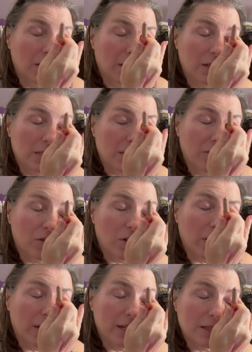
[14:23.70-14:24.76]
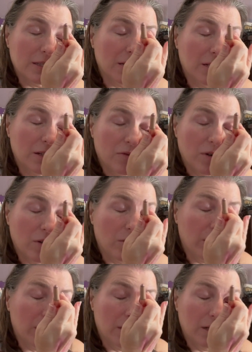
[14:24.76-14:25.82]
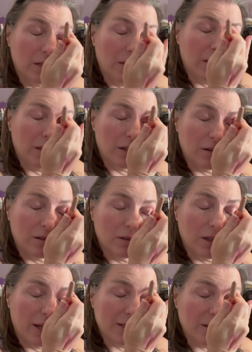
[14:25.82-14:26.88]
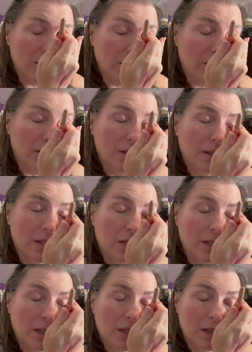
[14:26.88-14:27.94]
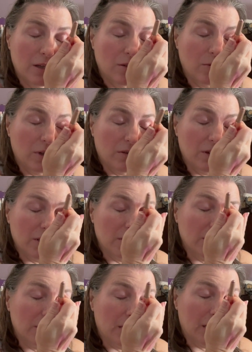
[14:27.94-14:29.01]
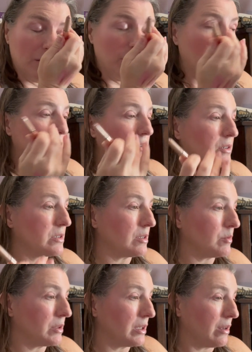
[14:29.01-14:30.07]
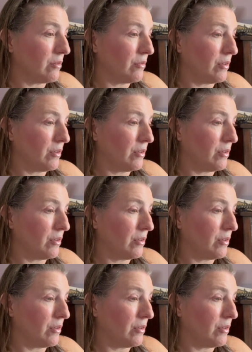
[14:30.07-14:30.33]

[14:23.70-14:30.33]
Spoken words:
And Sephora has a different one. And then Ulta has one of the setting powders, I believe.